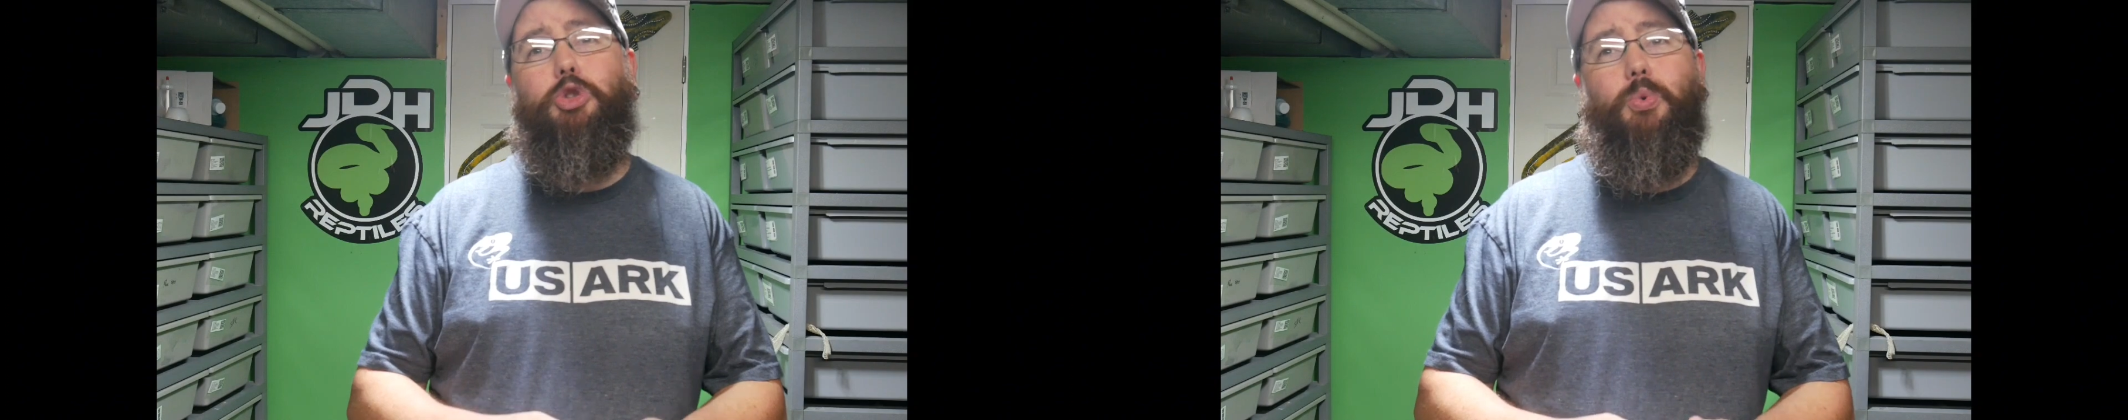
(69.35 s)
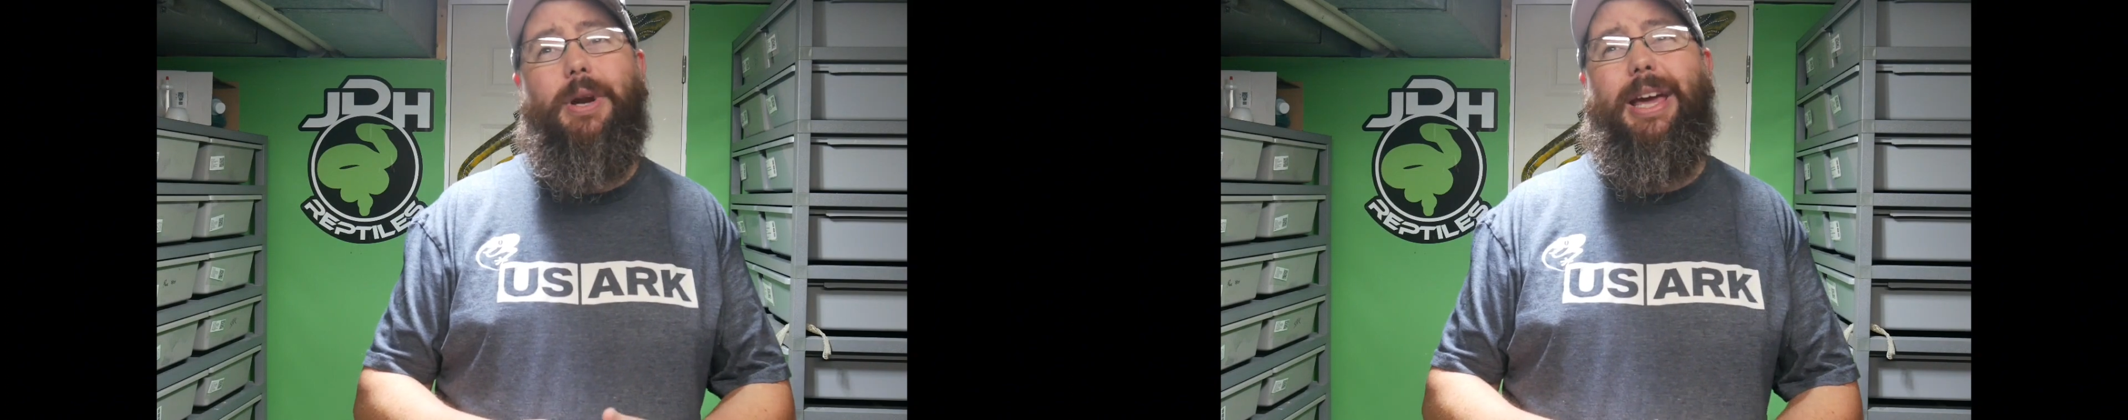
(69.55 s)

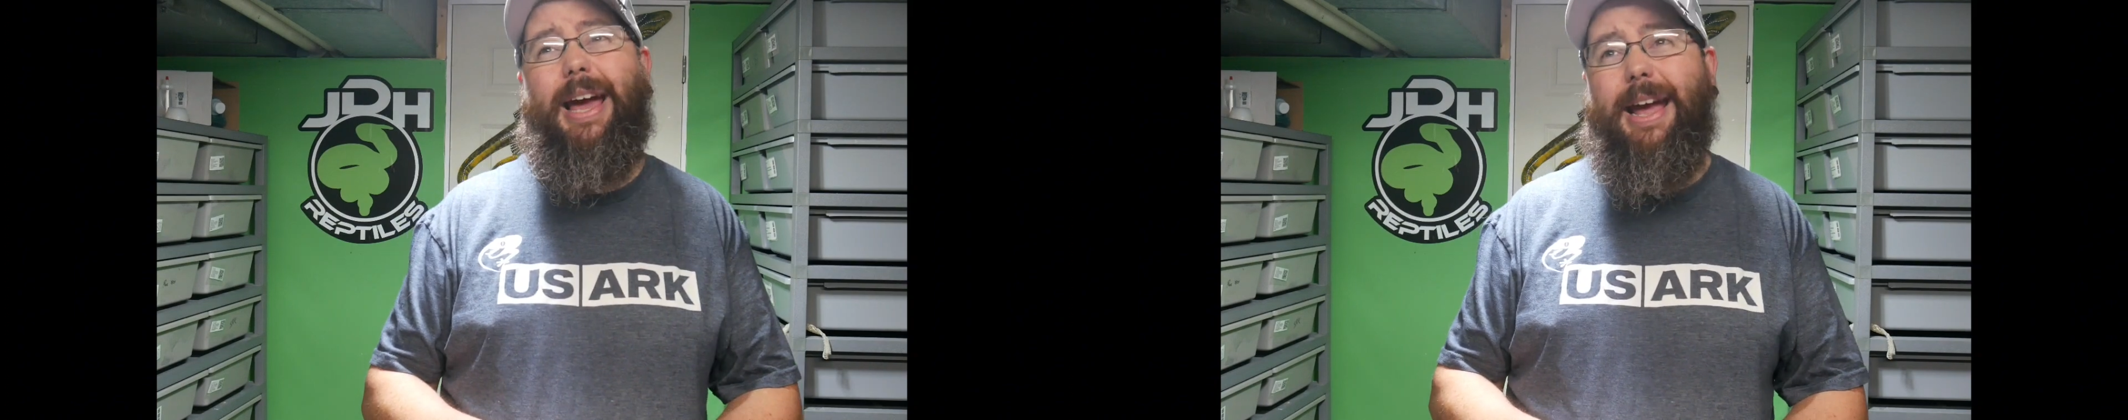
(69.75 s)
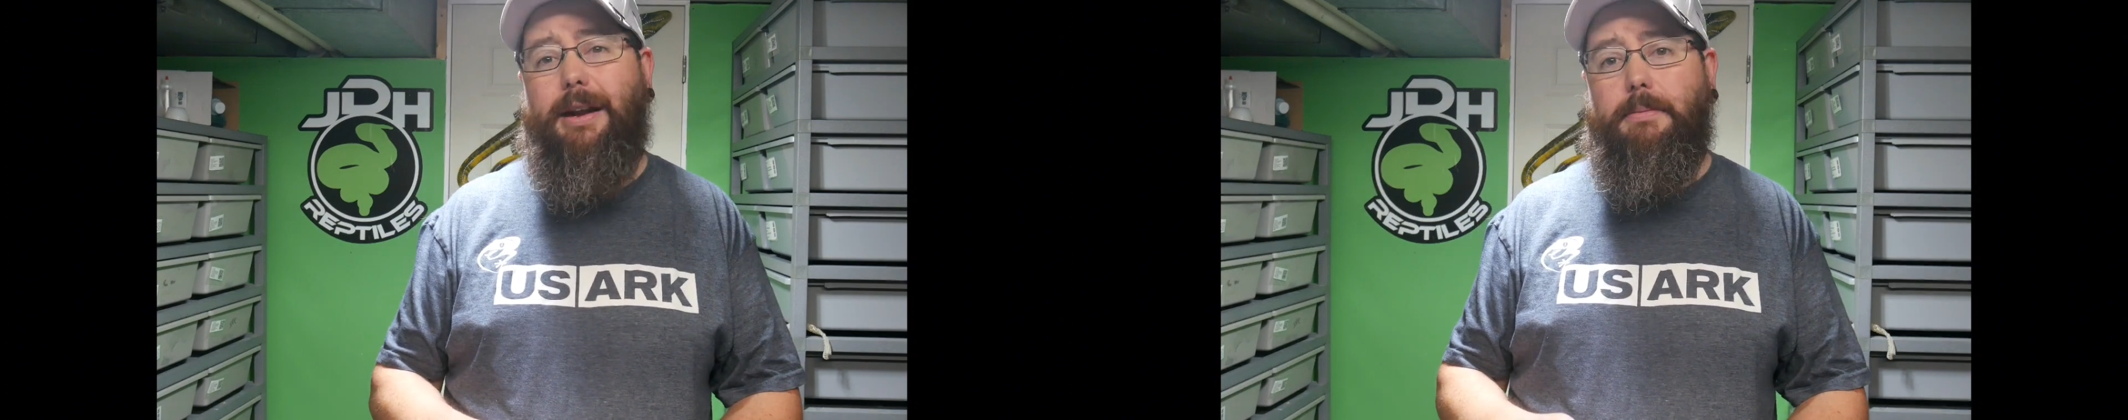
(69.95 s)

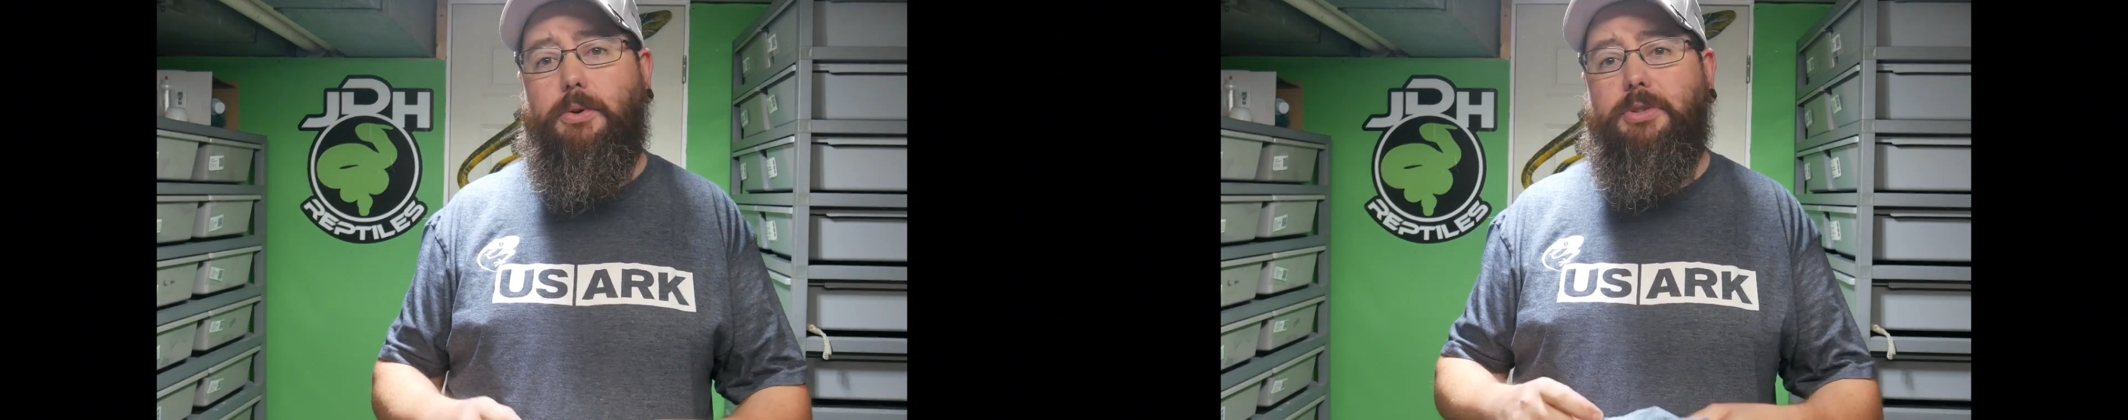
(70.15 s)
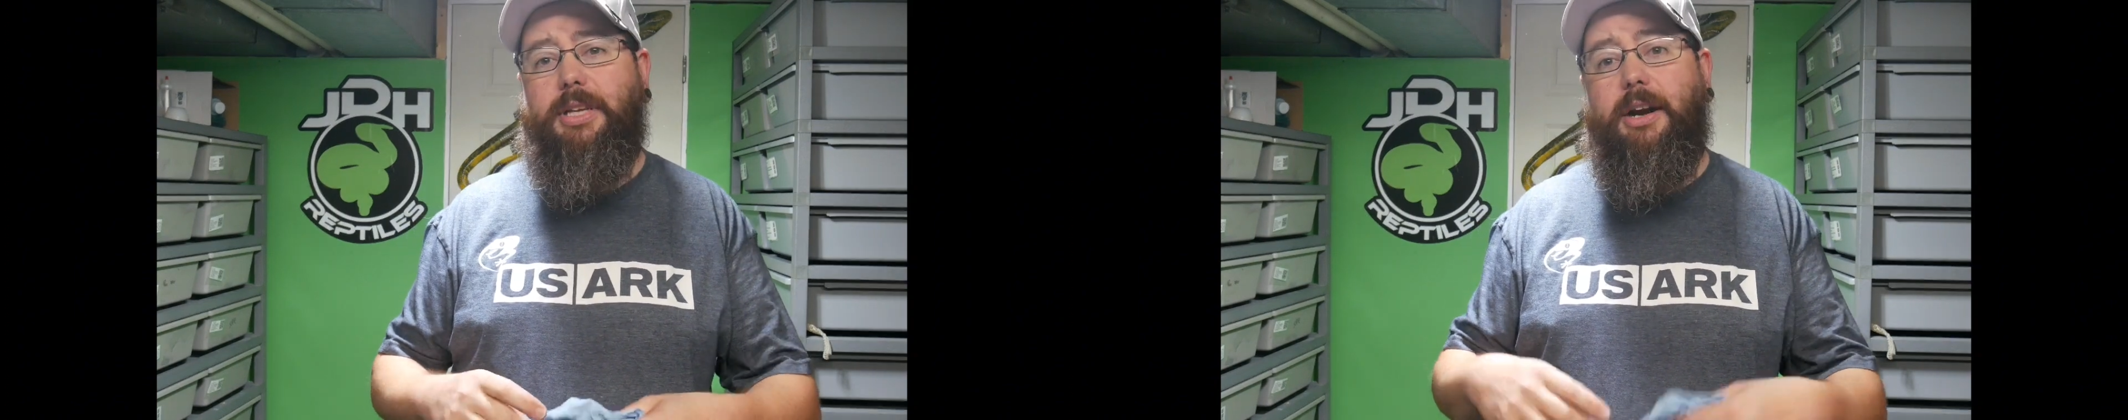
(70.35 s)
three
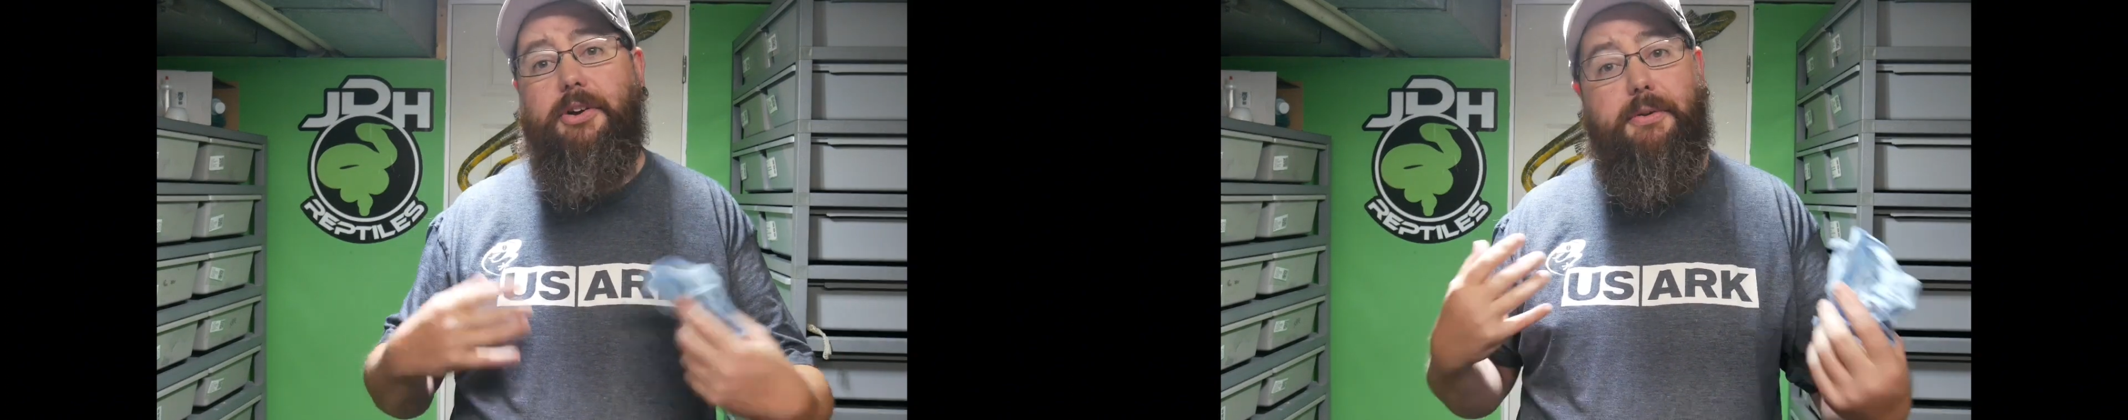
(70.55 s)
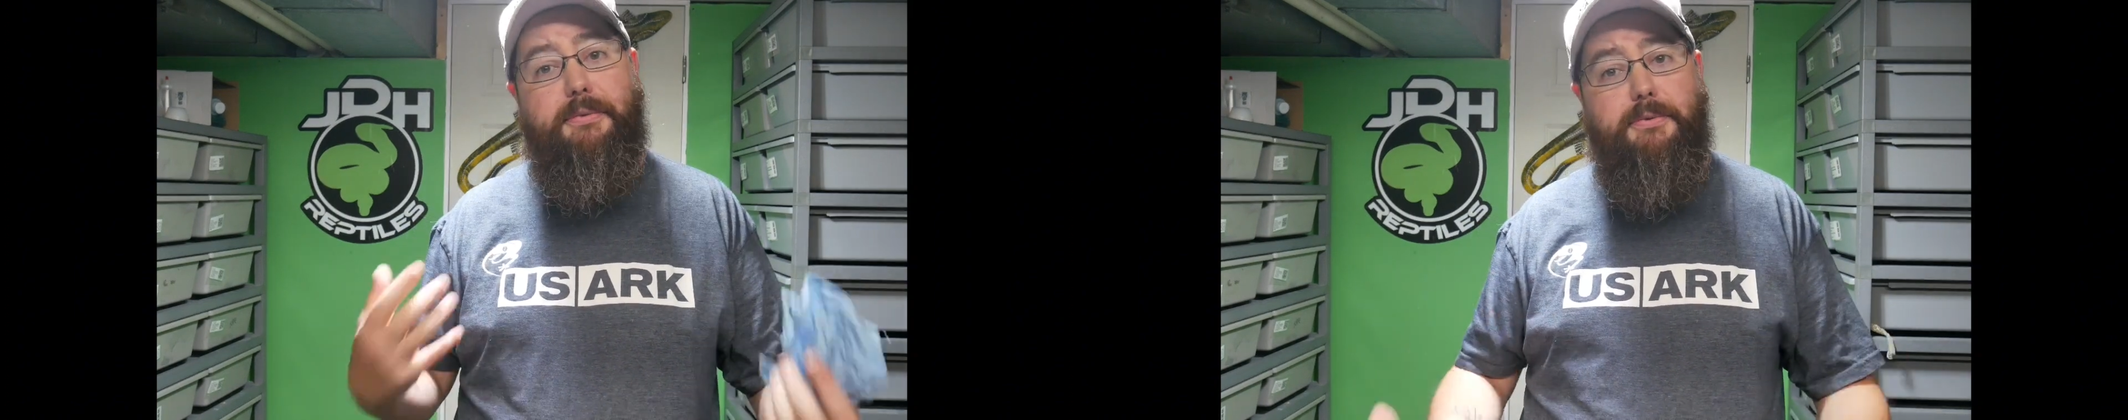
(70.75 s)
animals that are
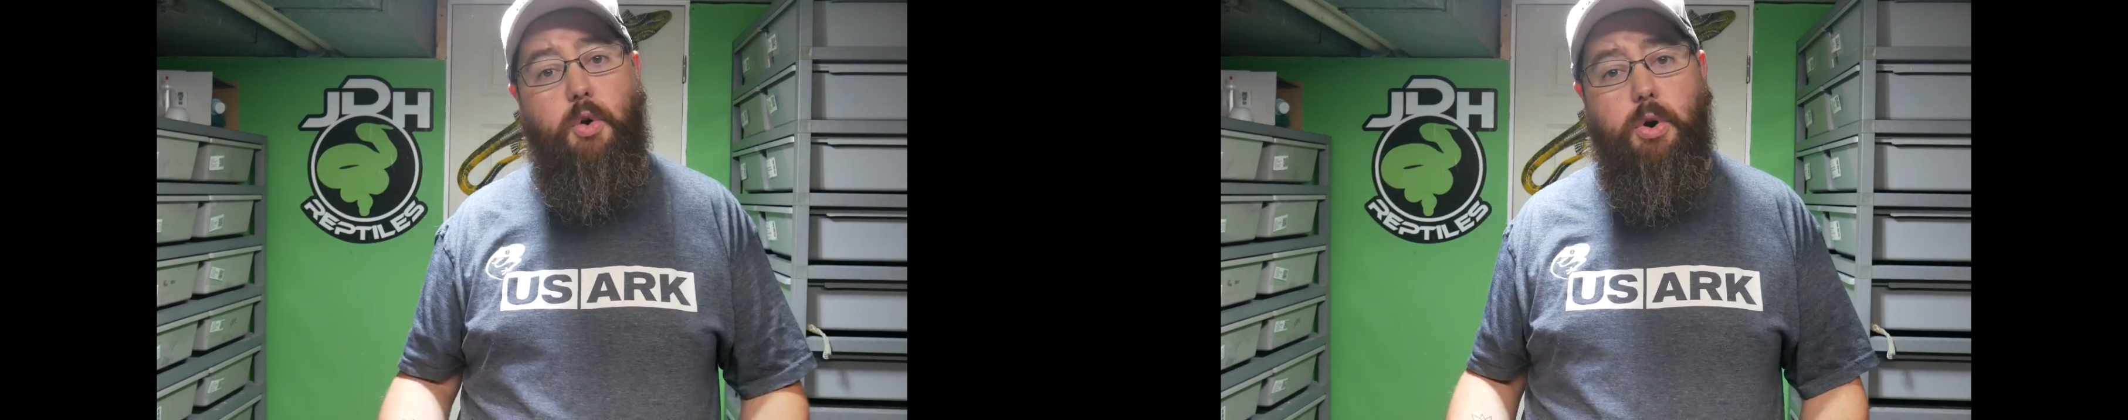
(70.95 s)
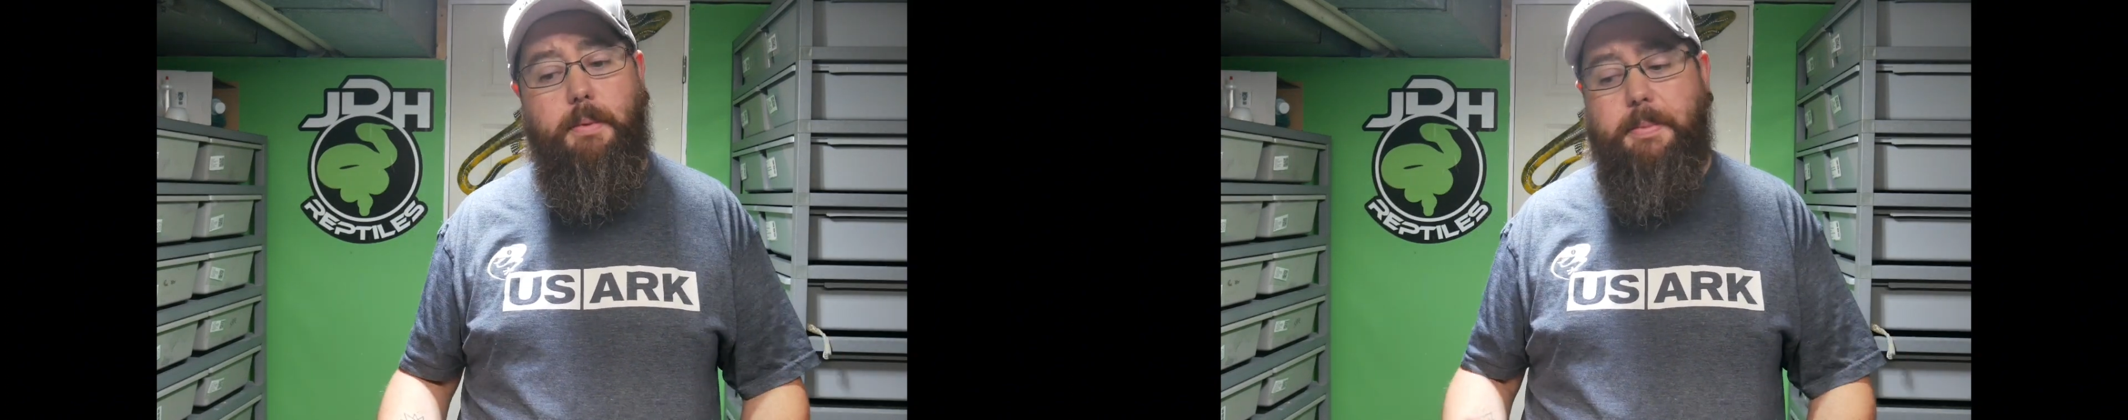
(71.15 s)

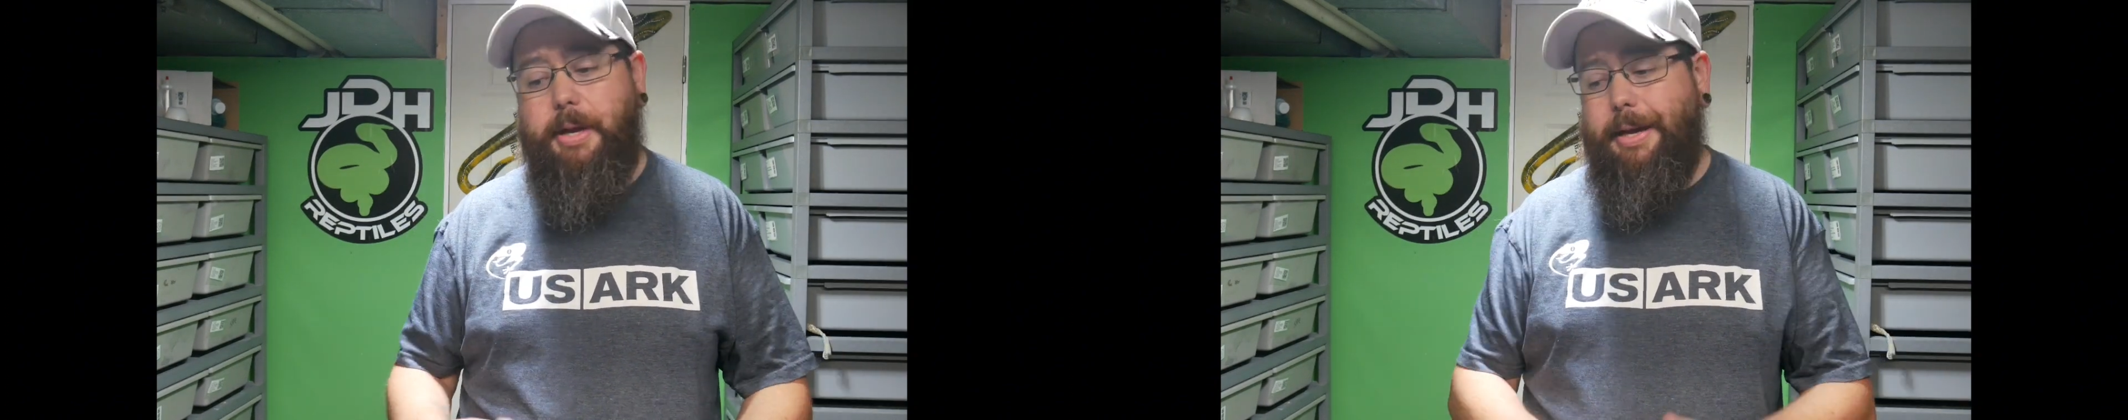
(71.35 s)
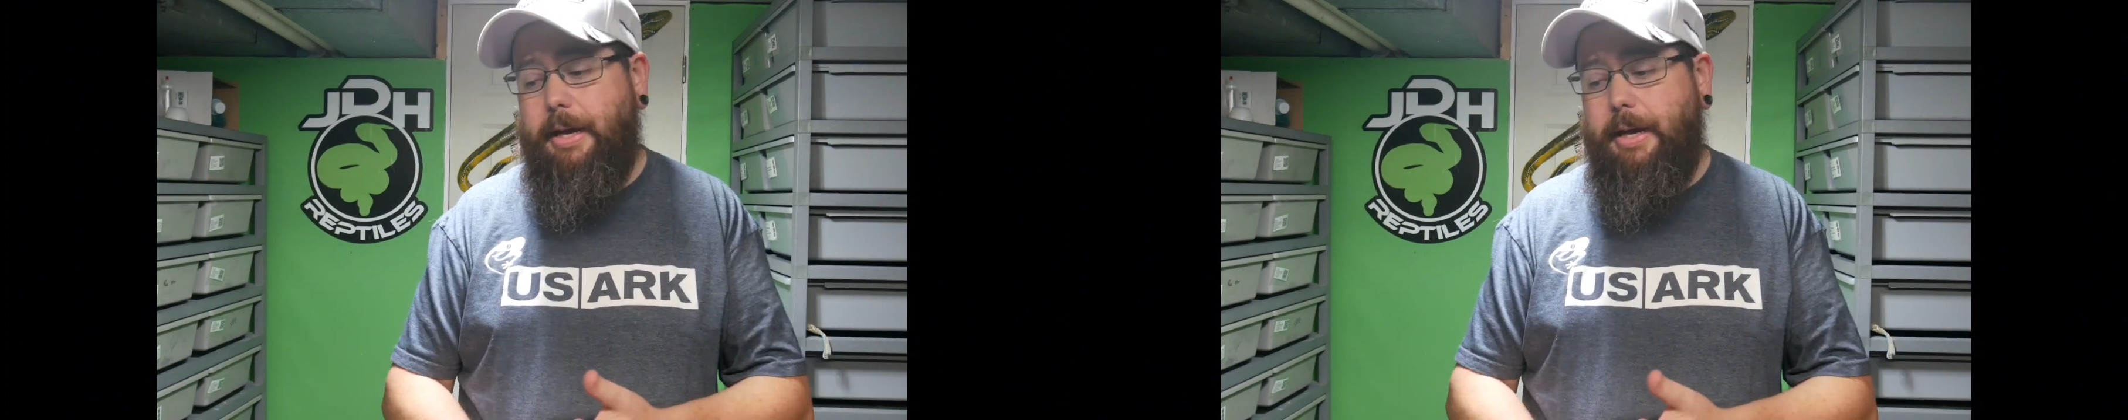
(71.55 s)
deformed.